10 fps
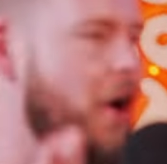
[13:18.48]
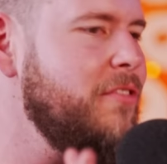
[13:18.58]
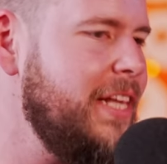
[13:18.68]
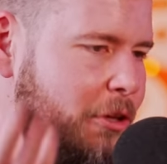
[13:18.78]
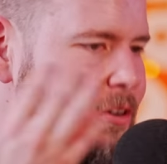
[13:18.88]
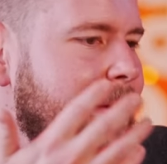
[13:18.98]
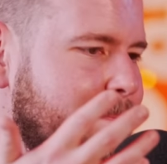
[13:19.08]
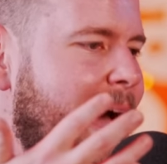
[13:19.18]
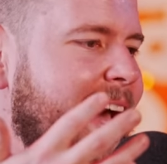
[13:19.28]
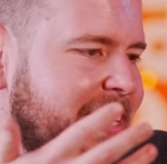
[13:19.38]
only looking
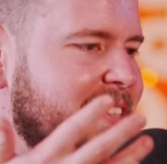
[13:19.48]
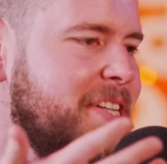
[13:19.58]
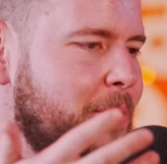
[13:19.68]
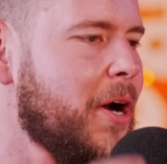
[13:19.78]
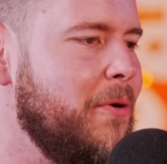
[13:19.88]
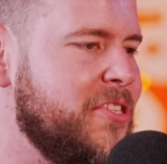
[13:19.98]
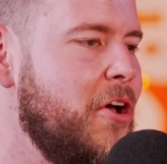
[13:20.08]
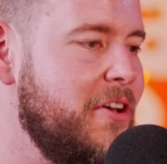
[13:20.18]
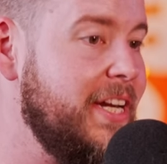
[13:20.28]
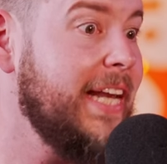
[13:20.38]
back and I see what I was
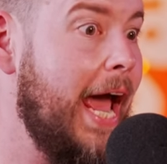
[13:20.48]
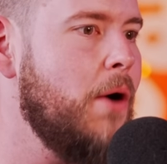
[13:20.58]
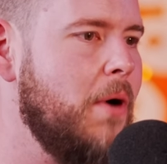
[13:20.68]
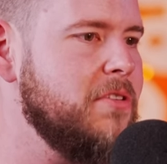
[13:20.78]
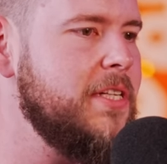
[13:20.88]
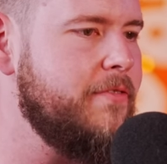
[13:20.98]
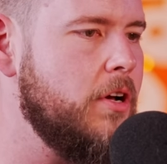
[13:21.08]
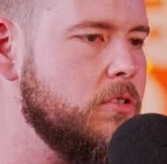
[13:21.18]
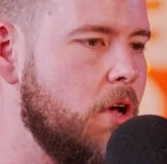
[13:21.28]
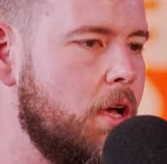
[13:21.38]
earning and how I was living,
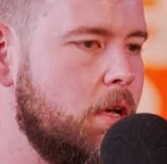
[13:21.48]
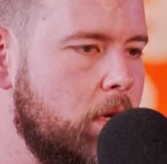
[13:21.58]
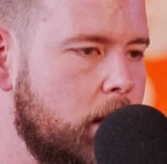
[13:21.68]
I was like,